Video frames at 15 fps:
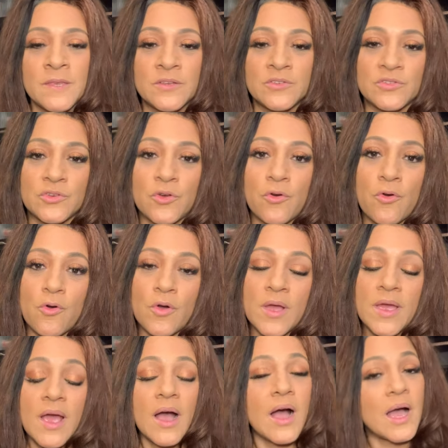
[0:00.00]
So
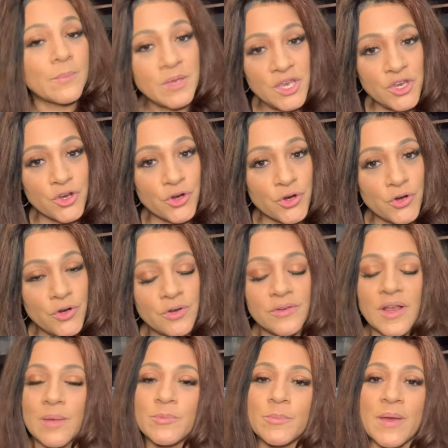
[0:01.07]
I'm here.
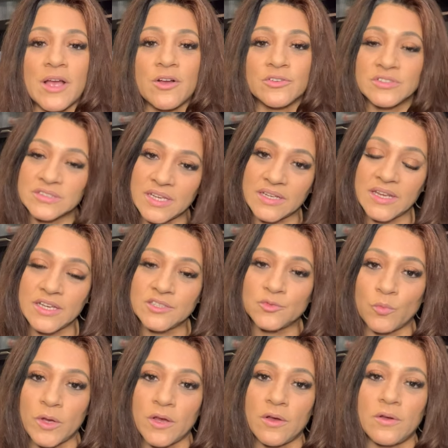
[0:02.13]
I'll be back on Sunday
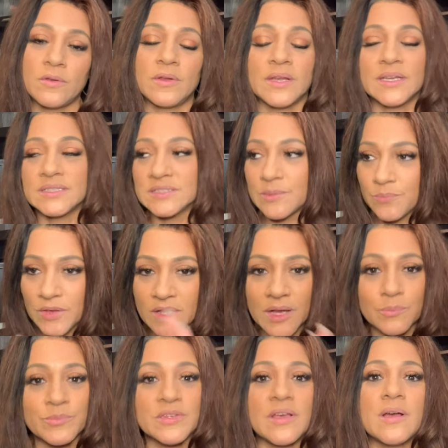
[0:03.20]
as well, unless something
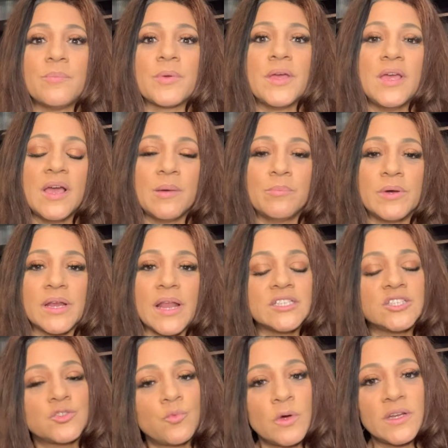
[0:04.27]
comes up. But I
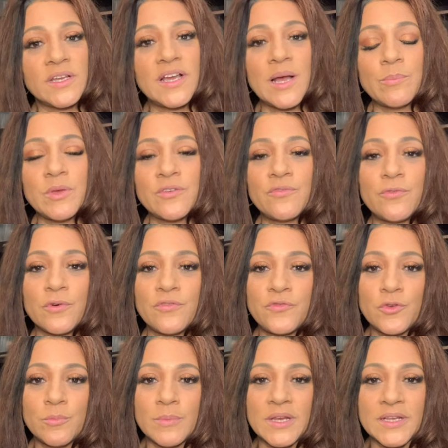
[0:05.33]
just wanted to come in for a
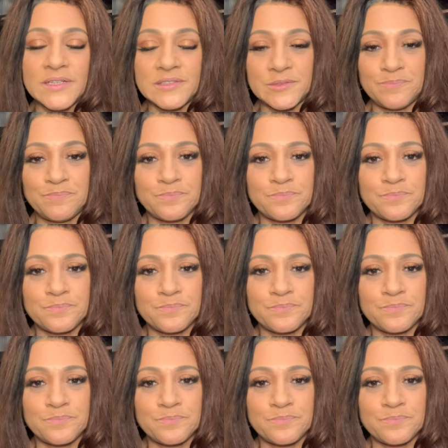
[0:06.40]
few minutes